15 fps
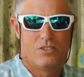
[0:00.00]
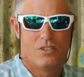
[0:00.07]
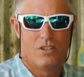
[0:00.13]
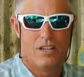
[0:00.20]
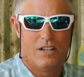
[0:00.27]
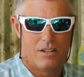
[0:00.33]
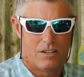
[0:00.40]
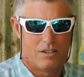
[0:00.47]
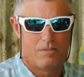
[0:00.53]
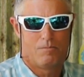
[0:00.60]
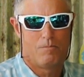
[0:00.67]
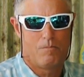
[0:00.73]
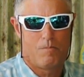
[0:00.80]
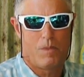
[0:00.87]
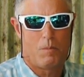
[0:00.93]
or
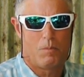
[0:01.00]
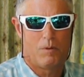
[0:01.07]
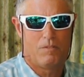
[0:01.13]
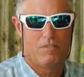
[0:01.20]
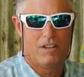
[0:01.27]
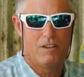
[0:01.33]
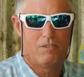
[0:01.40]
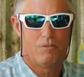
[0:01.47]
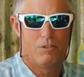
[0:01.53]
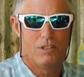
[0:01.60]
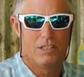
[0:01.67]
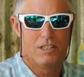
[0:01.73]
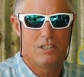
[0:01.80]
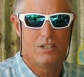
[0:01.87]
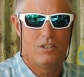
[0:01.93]
prevent a
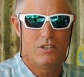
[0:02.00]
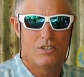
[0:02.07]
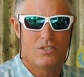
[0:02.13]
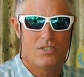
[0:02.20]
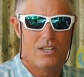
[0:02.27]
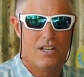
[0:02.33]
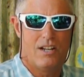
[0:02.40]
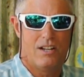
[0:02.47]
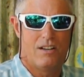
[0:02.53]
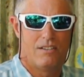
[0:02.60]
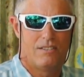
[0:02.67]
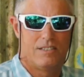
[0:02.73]
really good hook set.